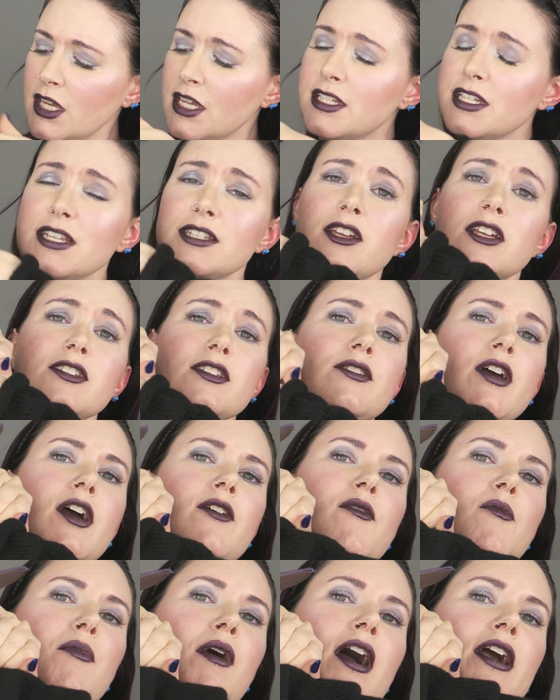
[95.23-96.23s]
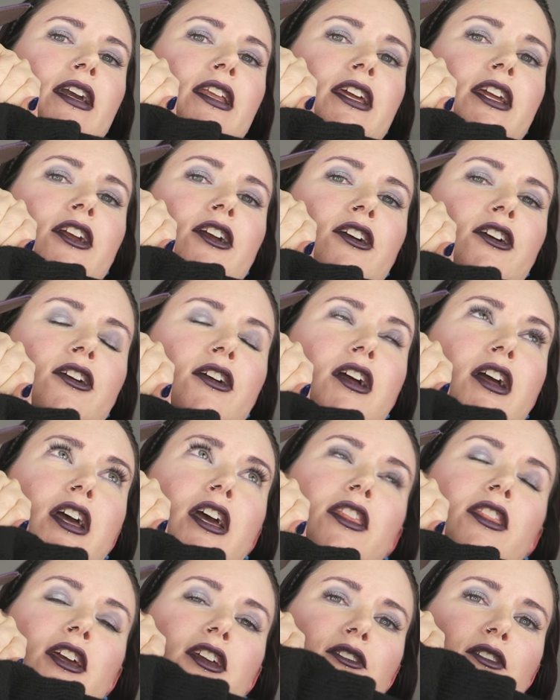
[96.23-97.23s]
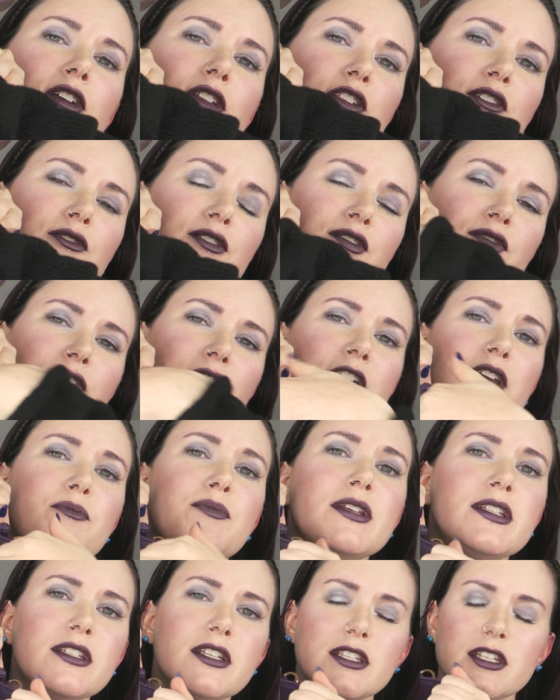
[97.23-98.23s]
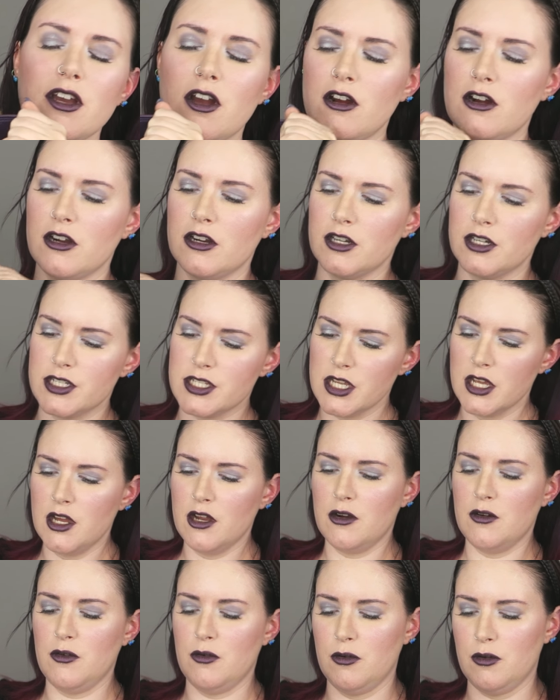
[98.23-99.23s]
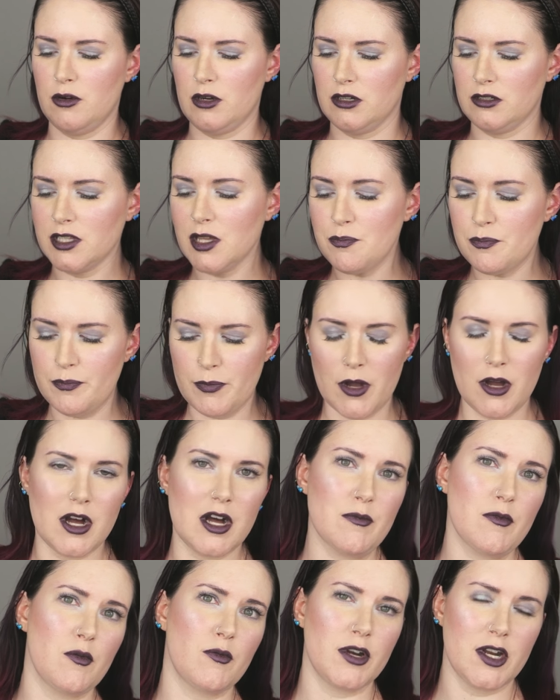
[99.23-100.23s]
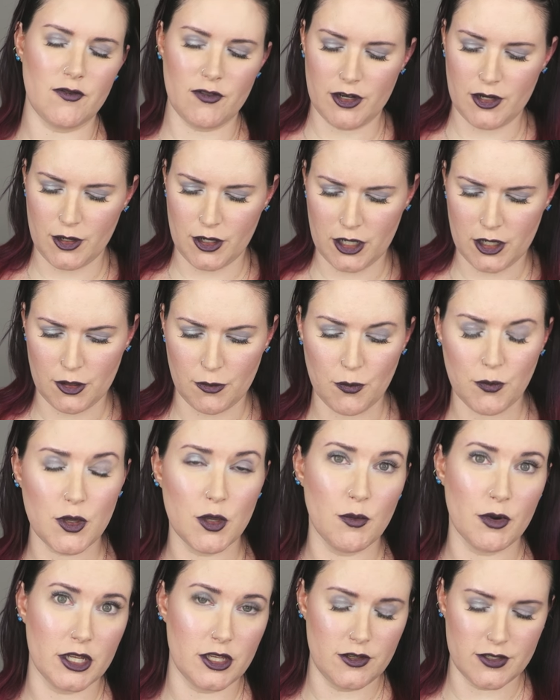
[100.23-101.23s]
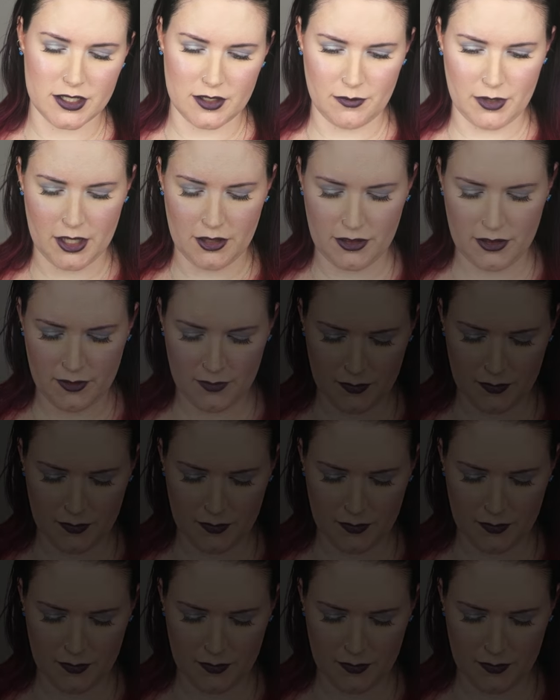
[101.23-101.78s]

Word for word: It does also have a pocket here that you can use for like business cards or lip balm or whatever you, you want to use it with.